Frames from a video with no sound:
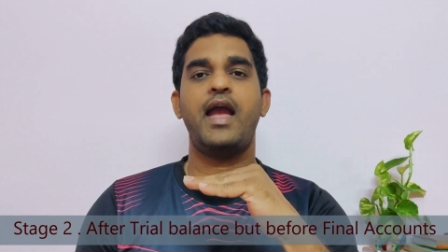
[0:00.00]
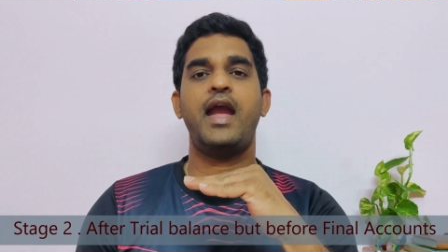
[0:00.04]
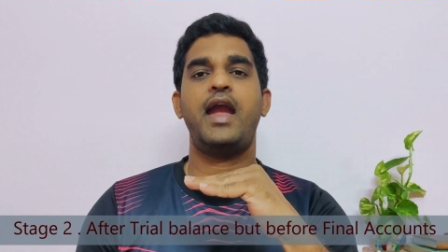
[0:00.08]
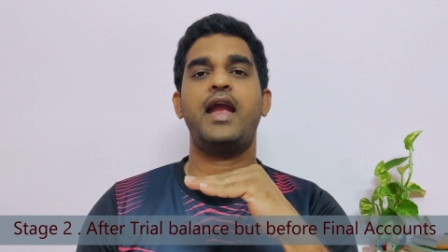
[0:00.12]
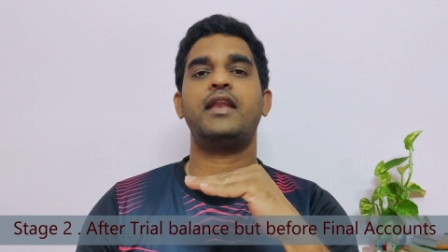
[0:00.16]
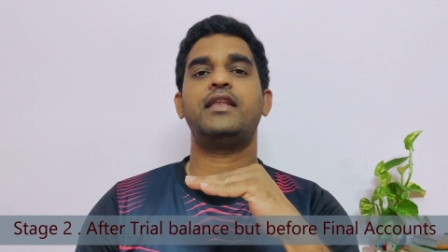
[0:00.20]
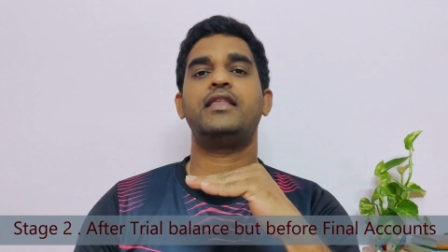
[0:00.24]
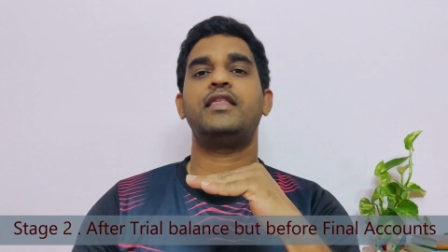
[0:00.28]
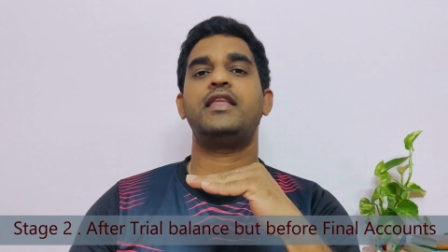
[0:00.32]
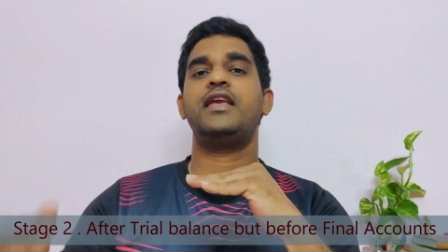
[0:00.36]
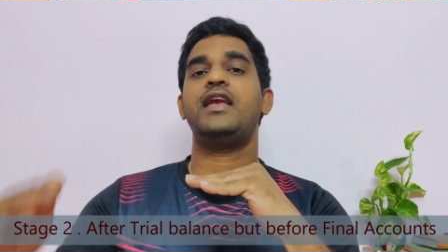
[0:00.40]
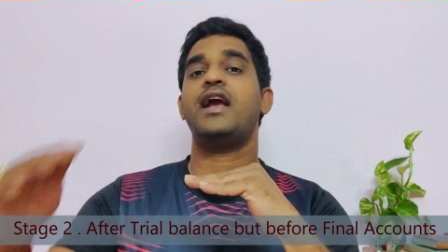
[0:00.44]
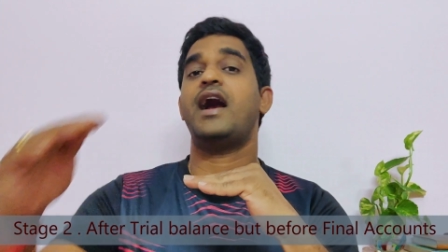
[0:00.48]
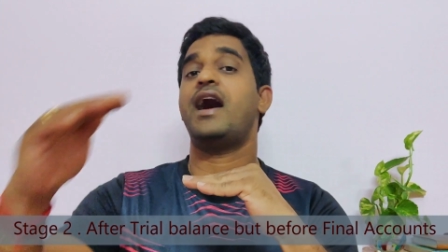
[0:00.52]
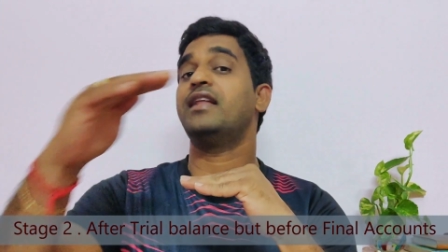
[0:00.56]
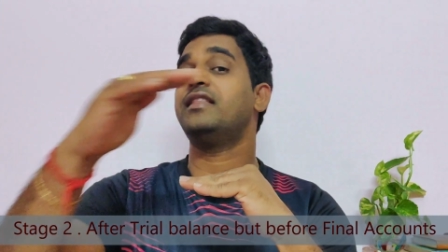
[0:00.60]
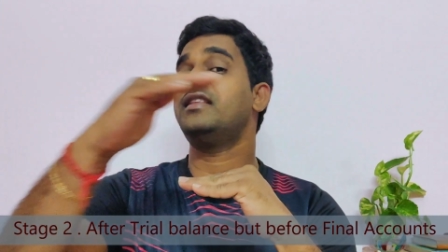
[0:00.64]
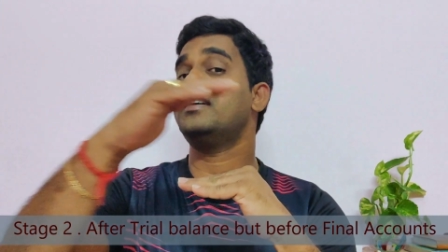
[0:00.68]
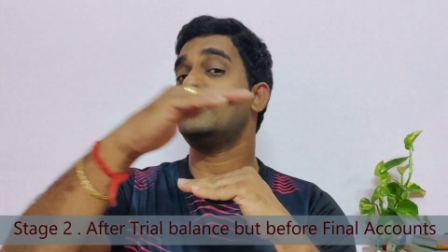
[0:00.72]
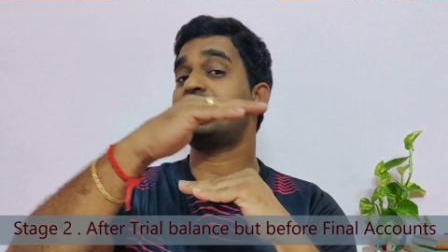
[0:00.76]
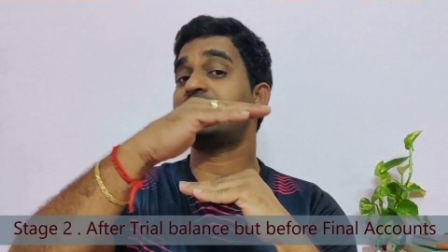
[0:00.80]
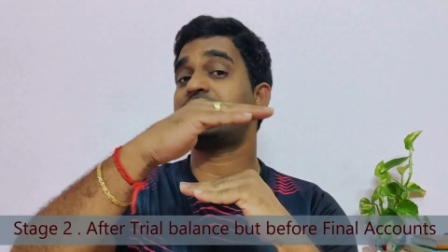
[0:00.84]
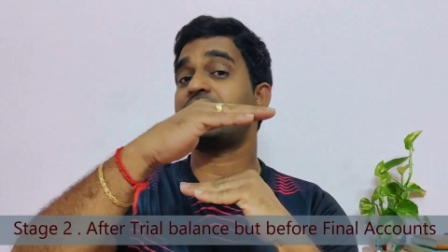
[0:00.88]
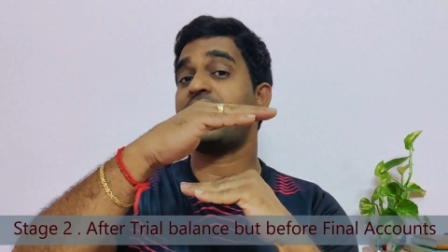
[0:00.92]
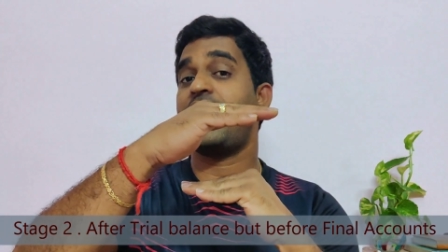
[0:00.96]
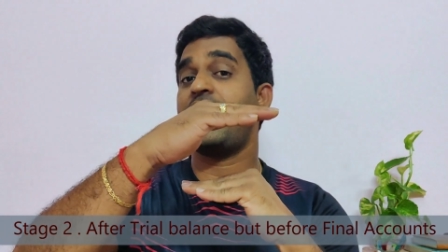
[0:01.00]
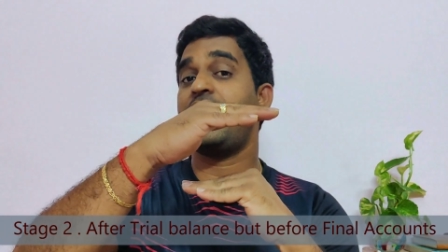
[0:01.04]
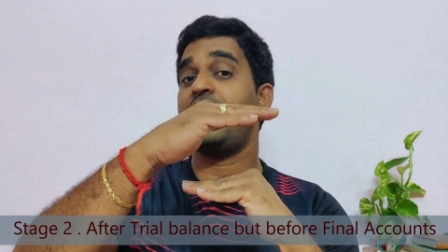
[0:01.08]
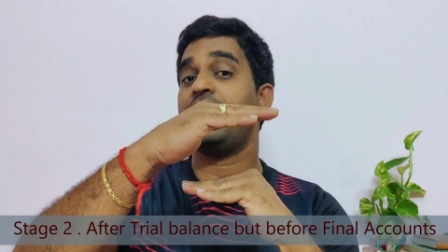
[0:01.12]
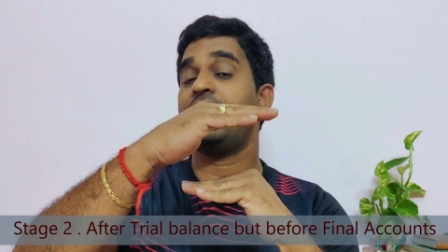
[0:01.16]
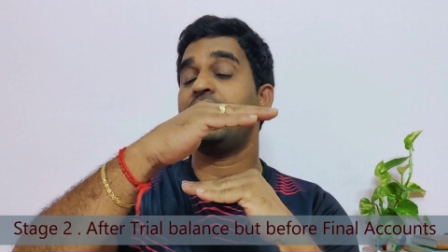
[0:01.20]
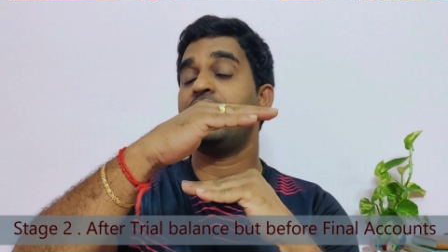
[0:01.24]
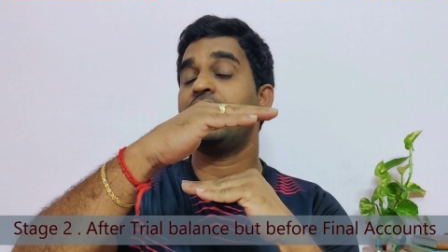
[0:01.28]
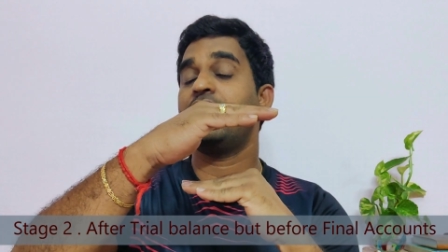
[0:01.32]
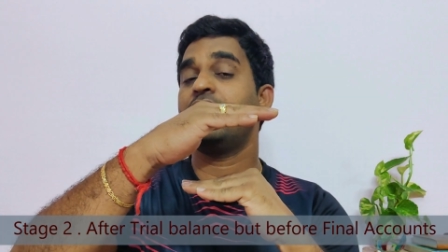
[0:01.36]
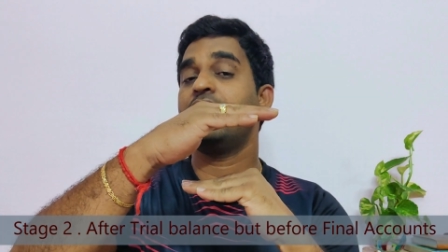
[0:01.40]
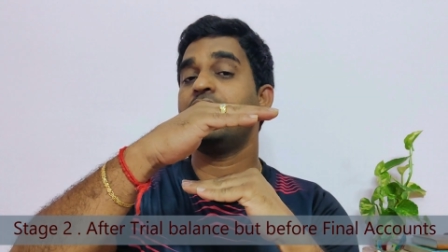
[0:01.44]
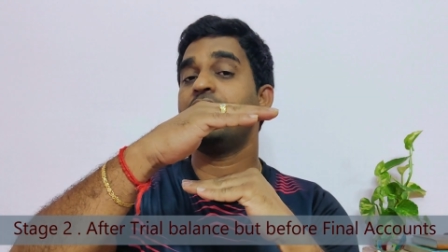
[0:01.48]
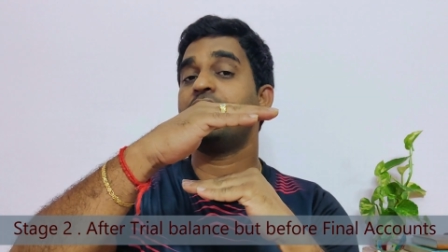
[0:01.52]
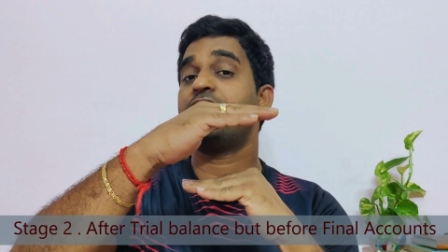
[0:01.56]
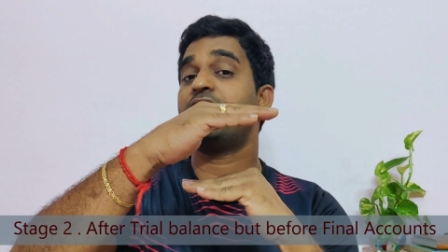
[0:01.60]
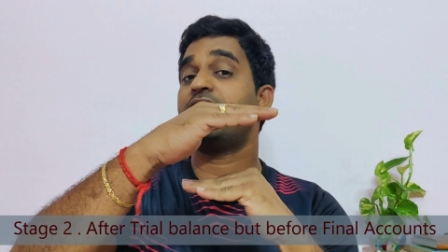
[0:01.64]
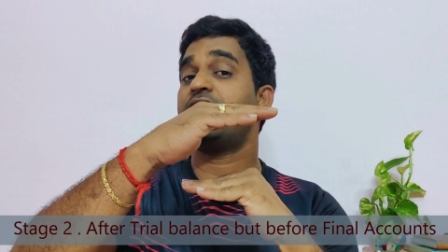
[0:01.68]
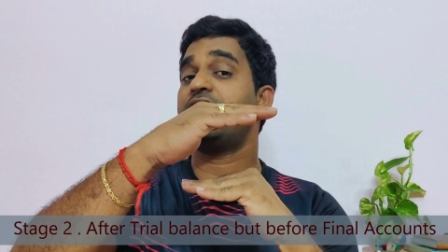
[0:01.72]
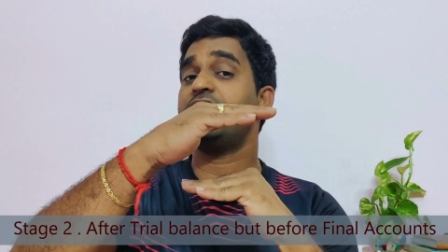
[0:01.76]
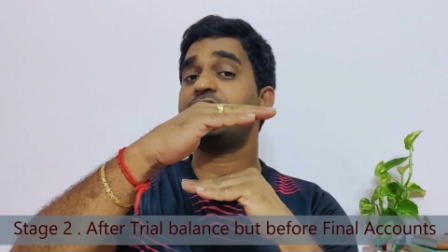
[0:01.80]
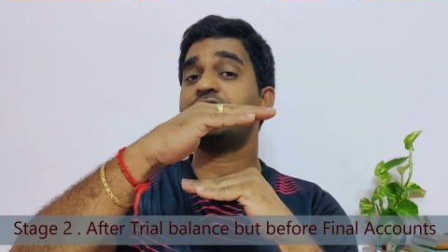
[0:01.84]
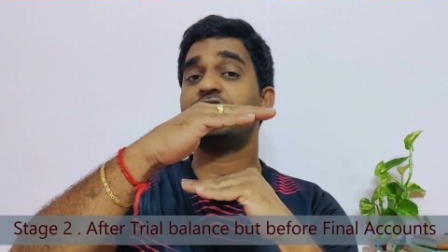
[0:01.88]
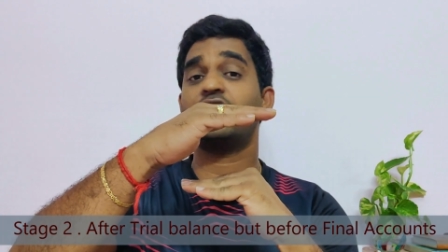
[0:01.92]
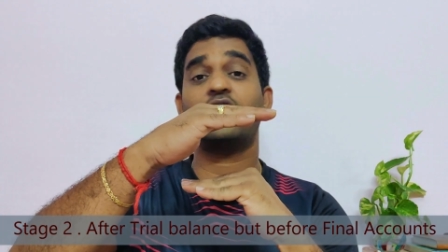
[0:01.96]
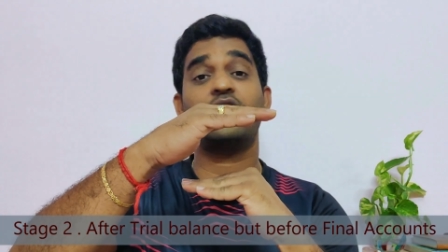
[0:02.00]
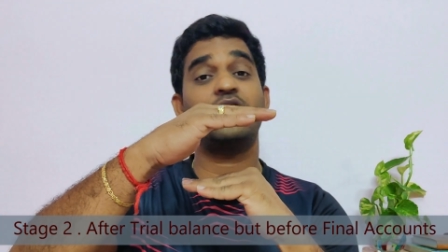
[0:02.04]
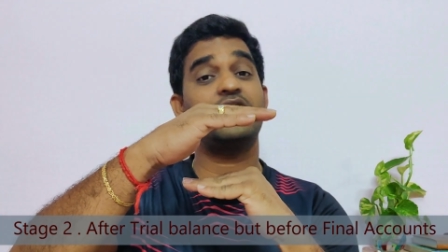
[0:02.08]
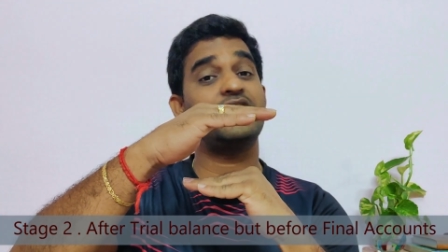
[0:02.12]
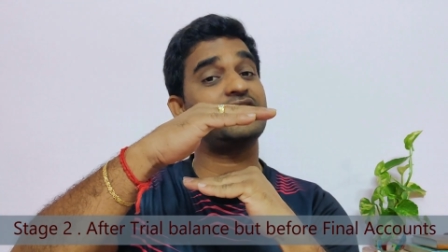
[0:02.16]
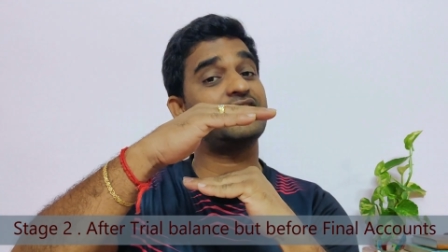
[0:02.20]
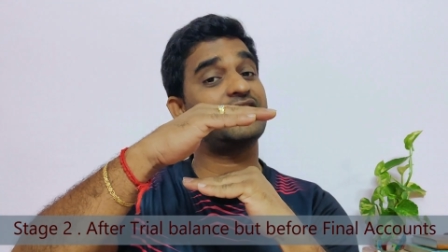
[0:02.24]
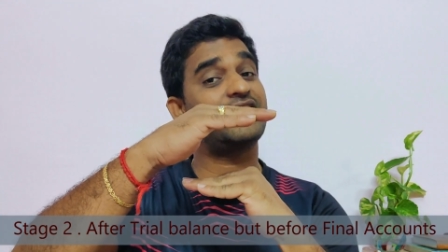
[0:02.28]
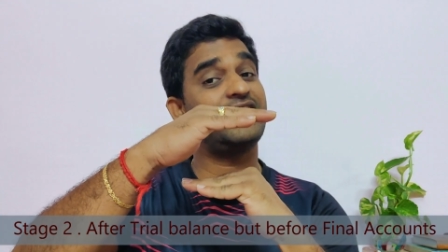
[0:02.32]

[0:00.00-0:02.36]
and the other side furniture account